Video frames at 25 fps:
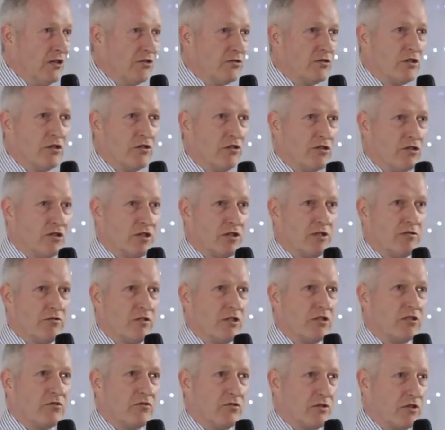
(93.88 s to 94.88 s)
So countries like
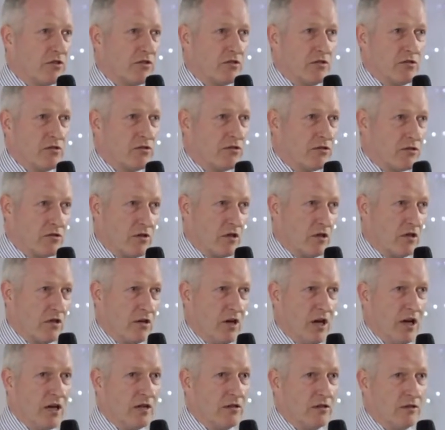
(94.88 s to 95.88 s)
Greece, for instance,
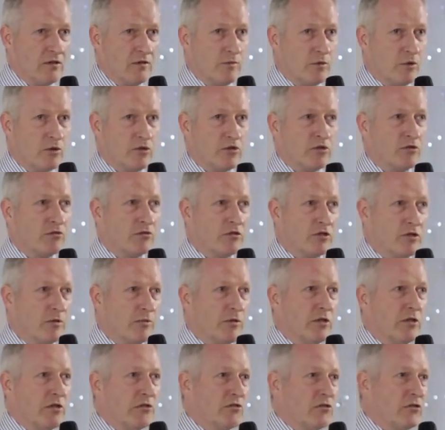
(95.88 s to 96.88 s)
Ireland, Portugal
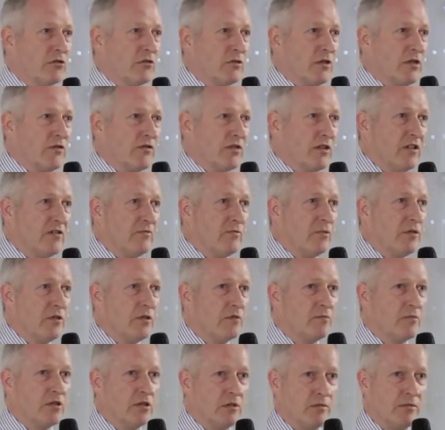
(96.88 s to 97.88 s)
chip in 125
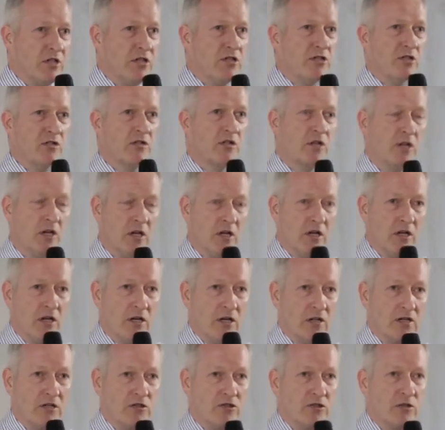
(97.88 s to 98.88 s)
million, but the major
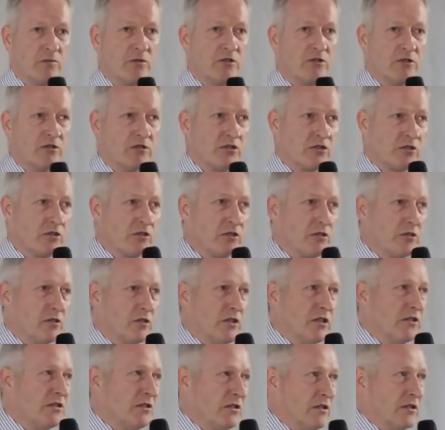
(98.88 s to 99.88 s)
contributors
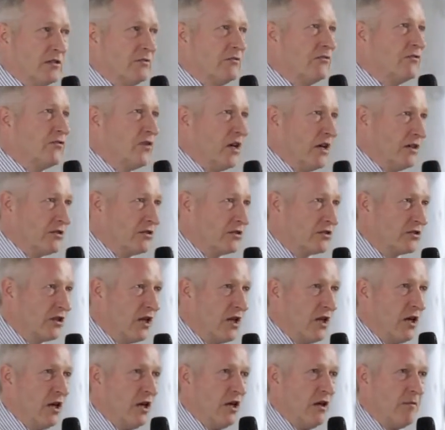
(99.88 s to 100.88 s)
are Italy and
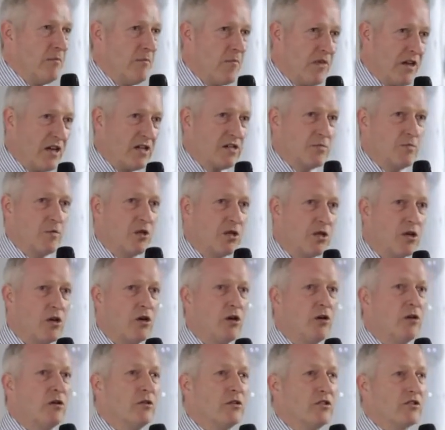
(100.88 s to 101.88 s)
France. That's
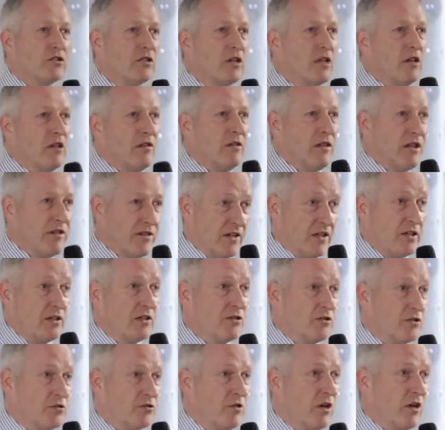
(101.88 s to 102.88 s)
because they
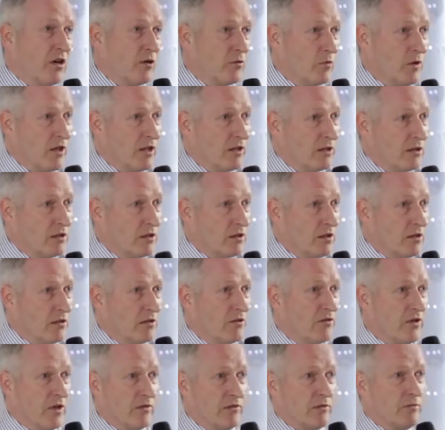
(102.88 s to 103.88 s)
think they do rather well
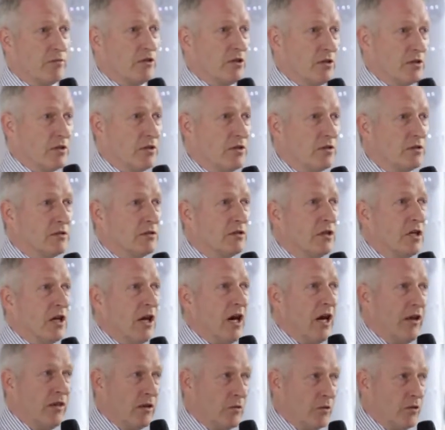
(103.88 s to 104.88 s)
out of having Britain in,
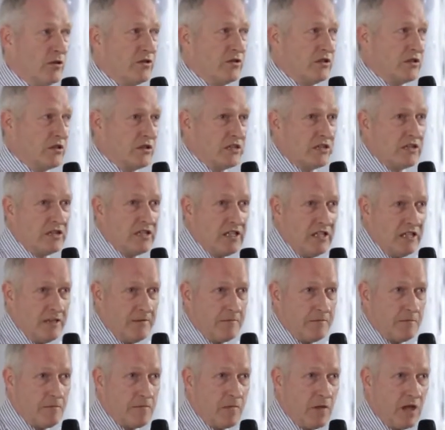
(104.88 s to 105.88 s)
and they want us to
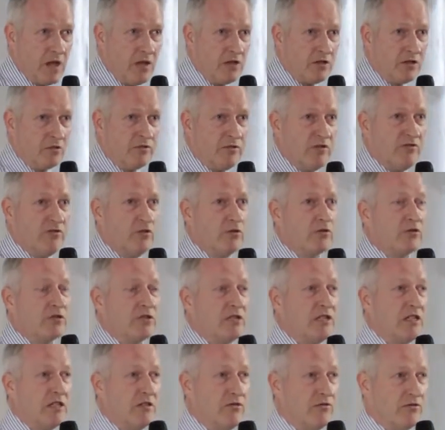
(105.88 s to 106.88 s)
stay. So if we vote
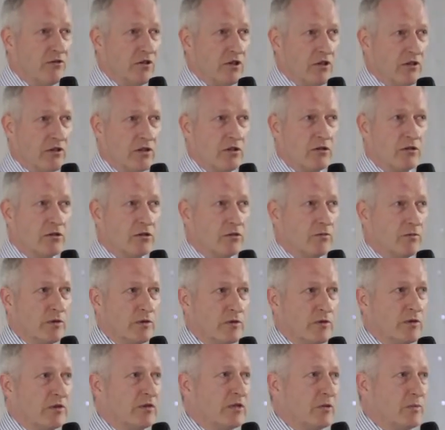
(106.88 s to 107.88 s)
to leave, are they going to
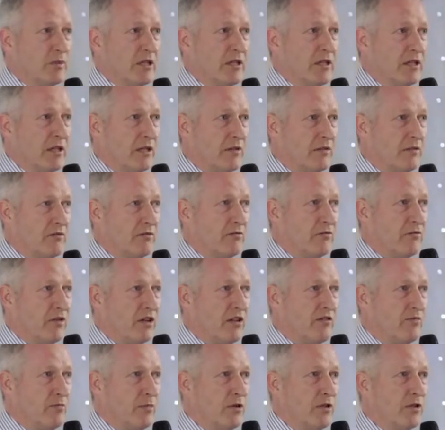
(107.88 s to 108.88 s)
be willing to pay that
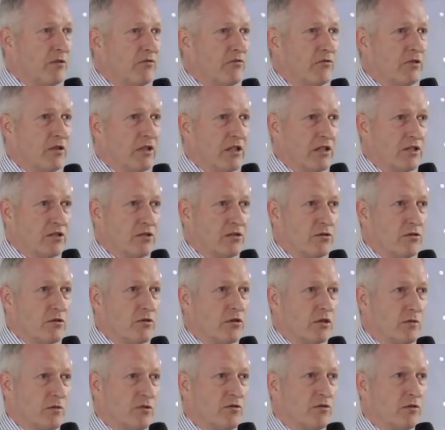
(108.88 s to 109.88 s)
5 billion for the last 2
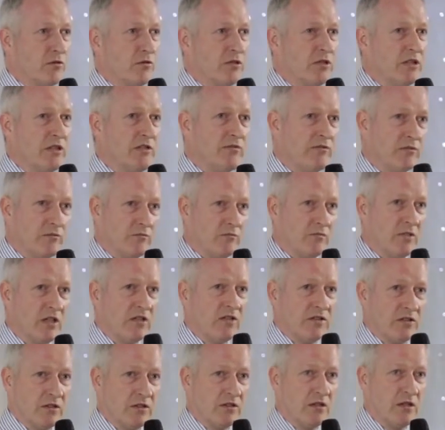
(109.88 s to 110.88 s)
years before we leave?
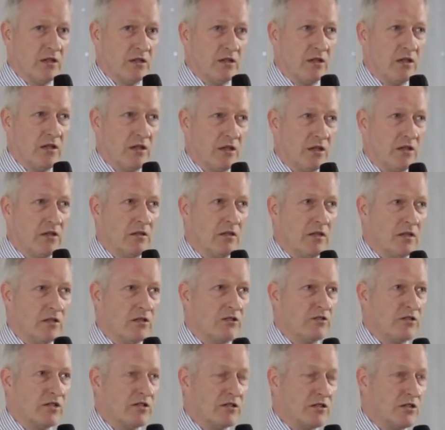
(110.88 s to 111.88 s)
That's
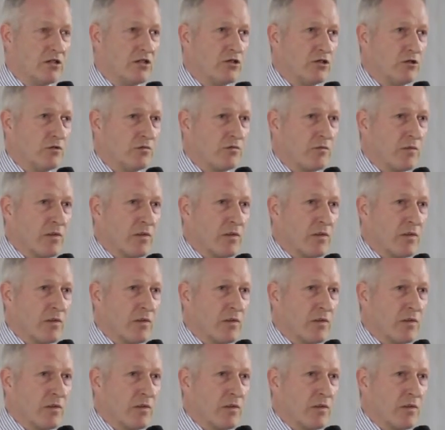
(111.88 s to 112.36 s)
an interesting issue.